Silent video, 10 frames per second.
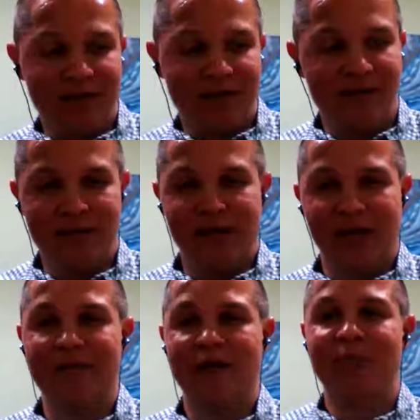I don't
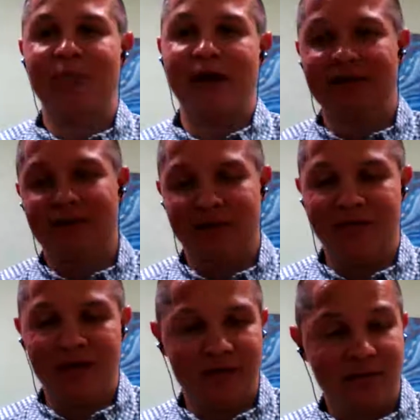say I'll buy
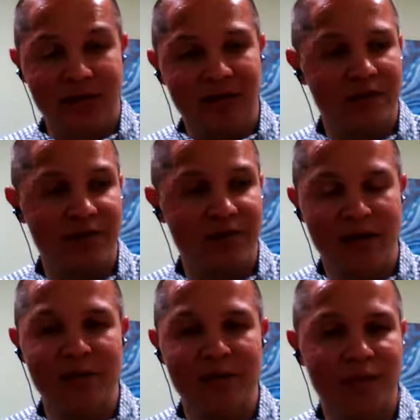something every
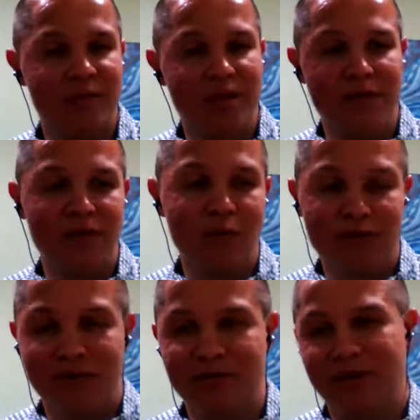day, but maybe
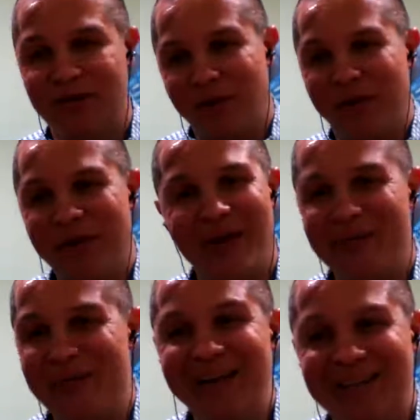once or twice a week
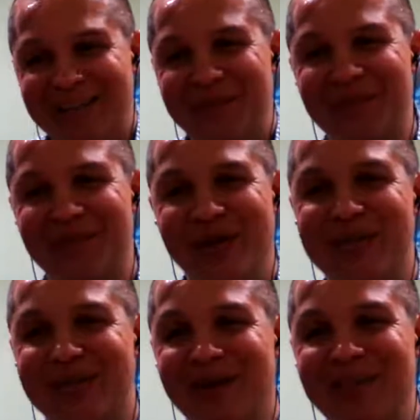I'm buying something for
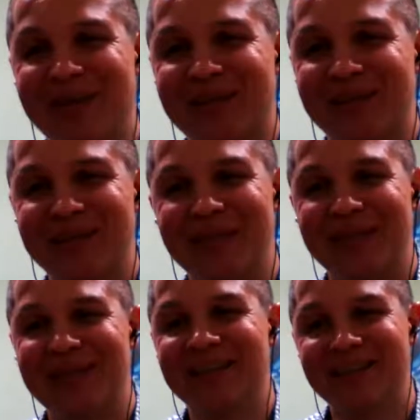Amazon because I'm
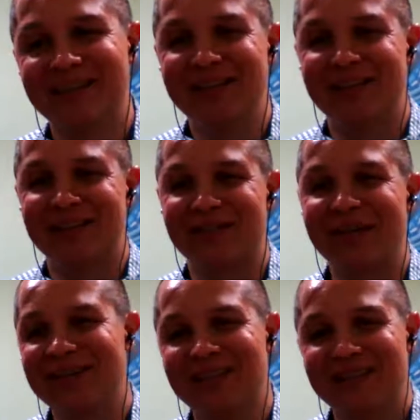like, Jesus
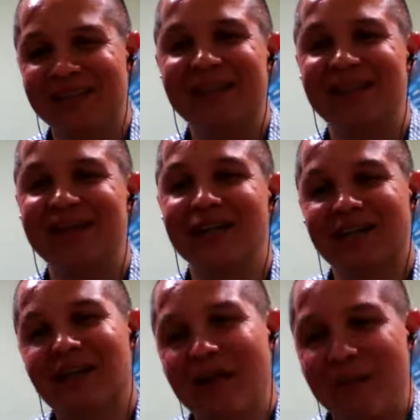Christ, this is
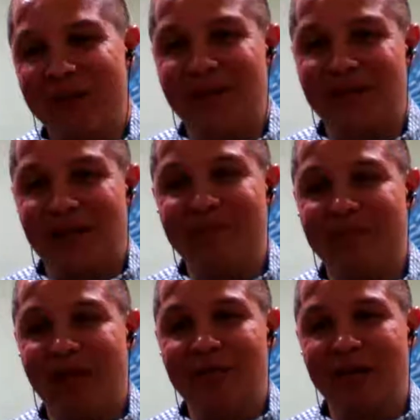nuts. But at the same
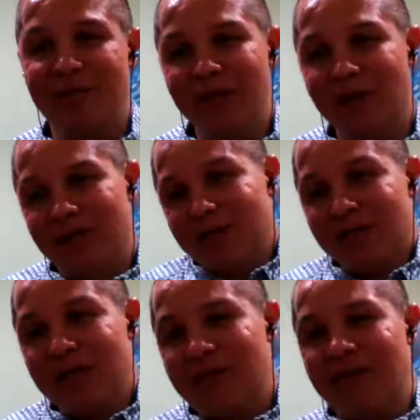time, I really want to
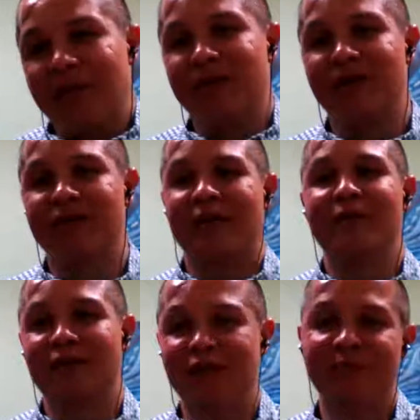do it. It's not because
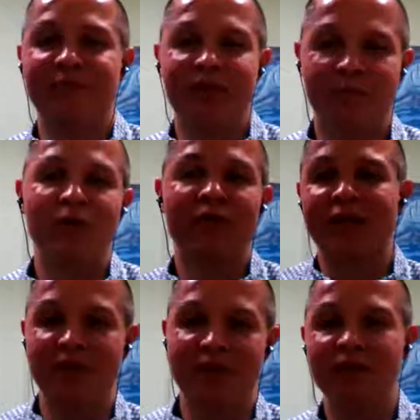Amazon is
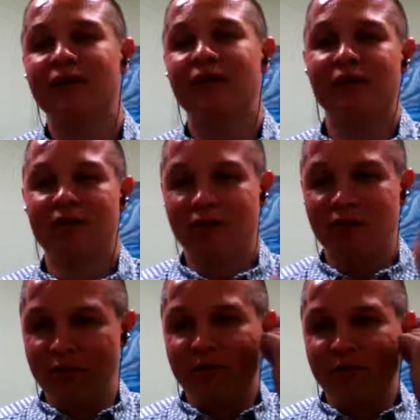poking me to
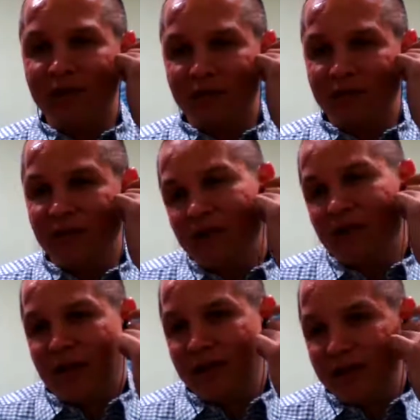do it. It's because
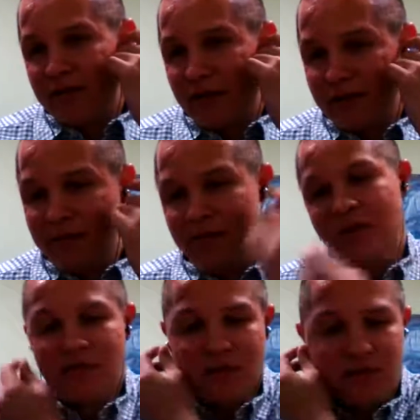I mean,
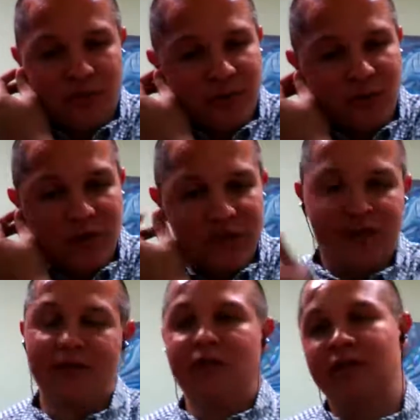to a certain point,
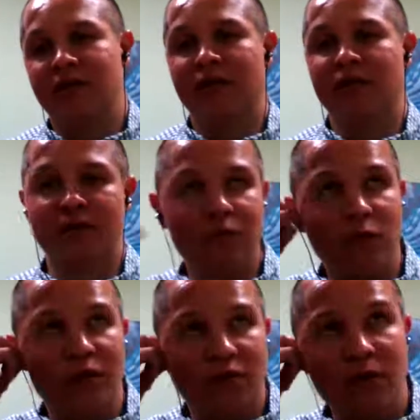it's
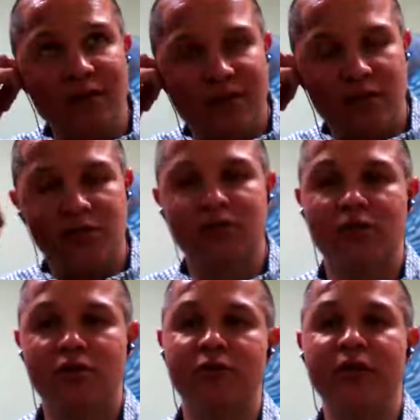one's own decision
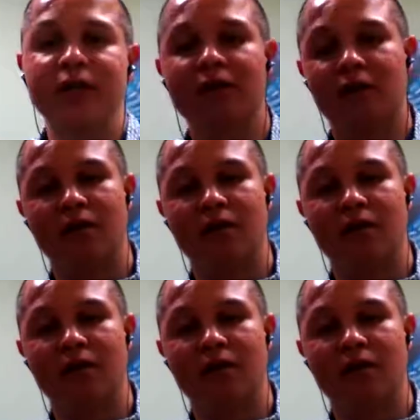to do it.